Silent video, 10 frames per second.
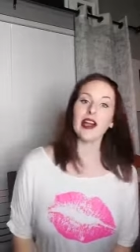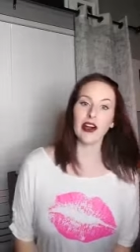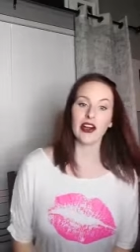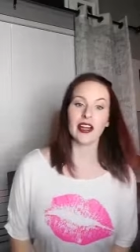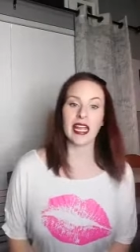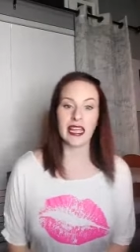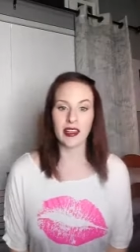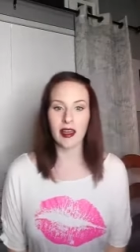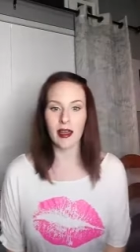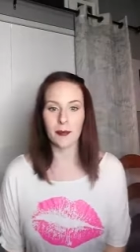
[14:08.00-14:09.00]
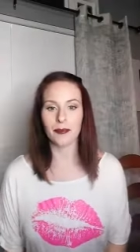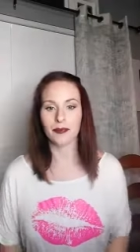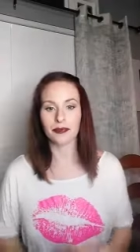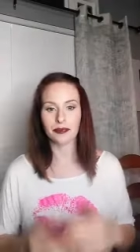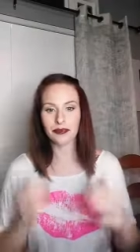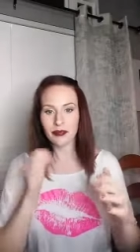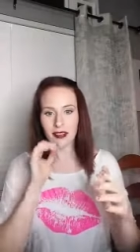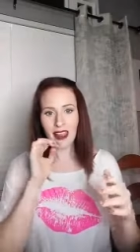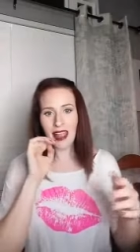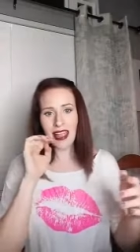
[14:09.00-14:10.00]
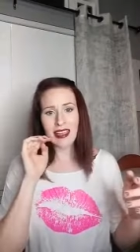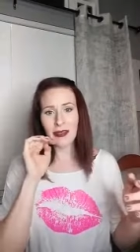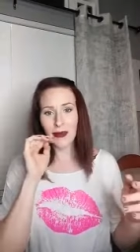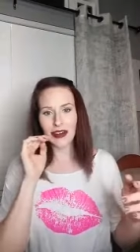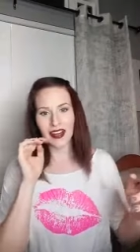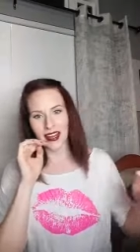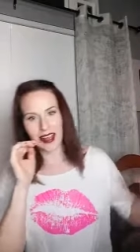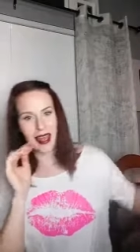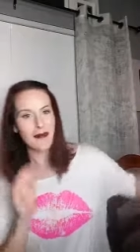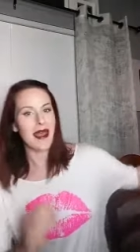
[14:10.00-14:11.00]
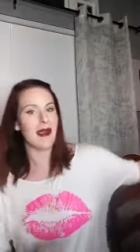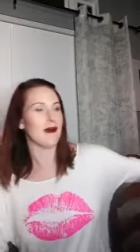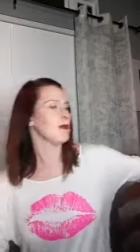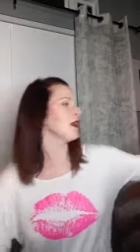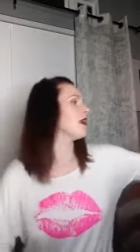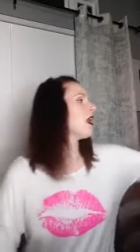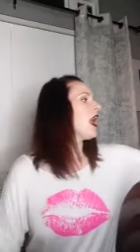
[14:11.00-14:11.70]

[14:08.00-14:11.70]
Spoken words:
earn income, hey Lori, hey Pam,